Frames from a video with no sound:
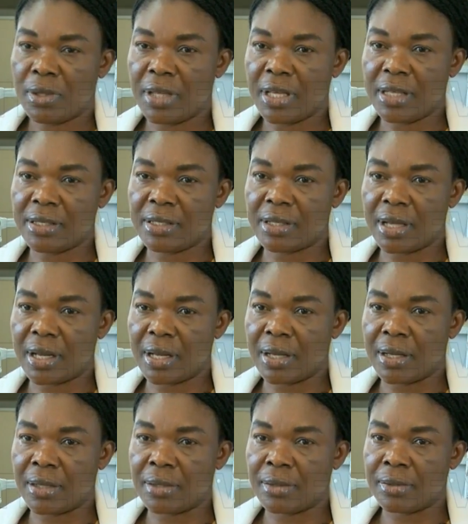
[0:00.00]
these,
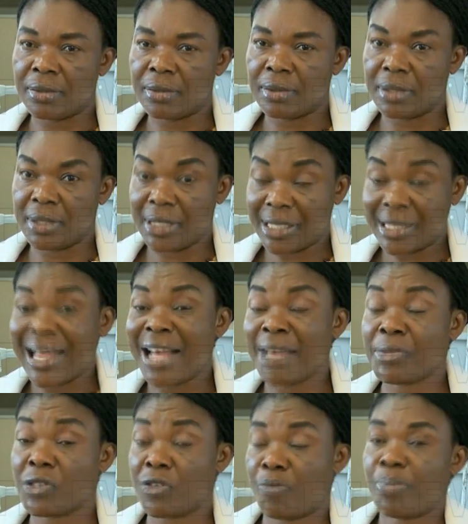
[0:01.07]
uh, the
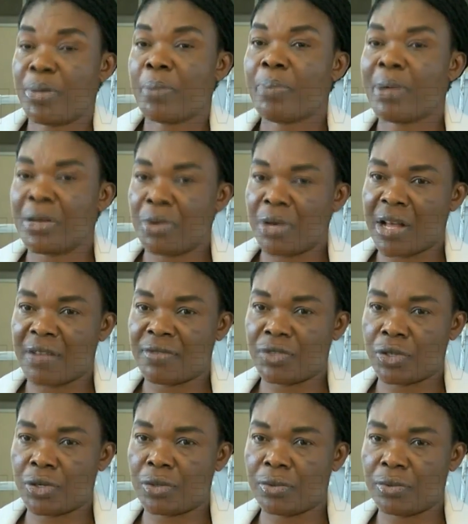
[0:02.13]
types of paper you have
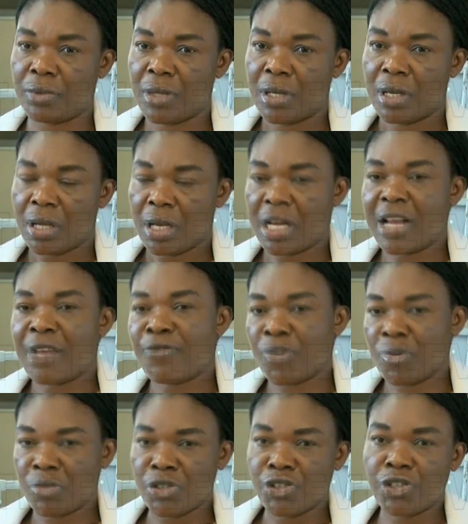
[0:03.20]
done either
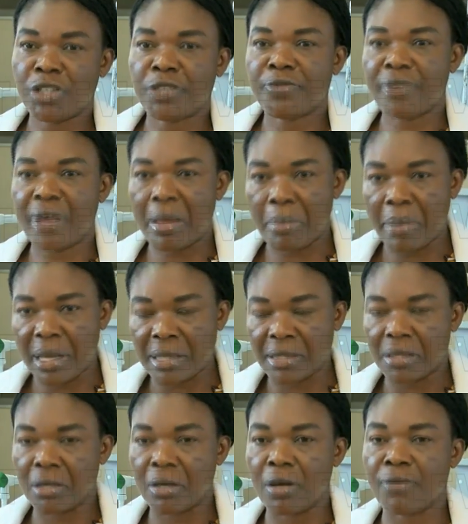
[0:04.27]
from the short
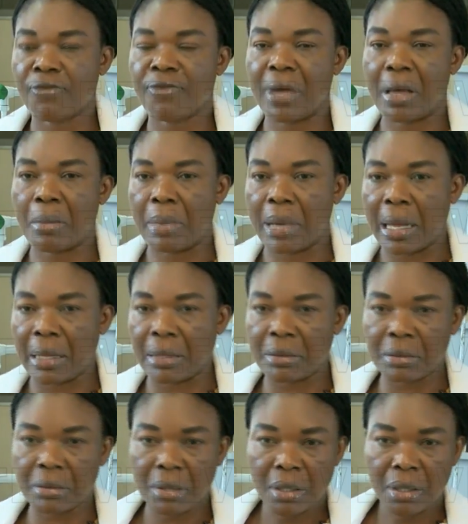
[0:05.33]
fibers, the long
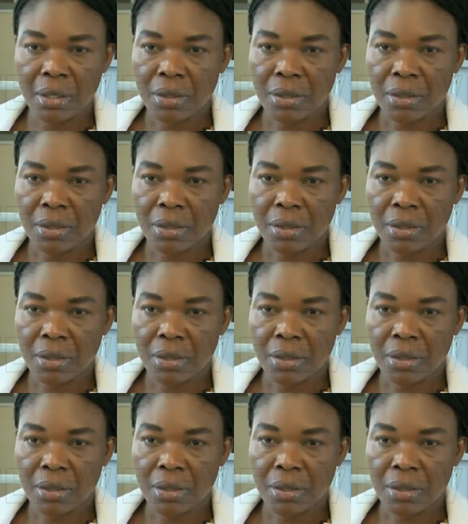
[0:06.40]
fibers,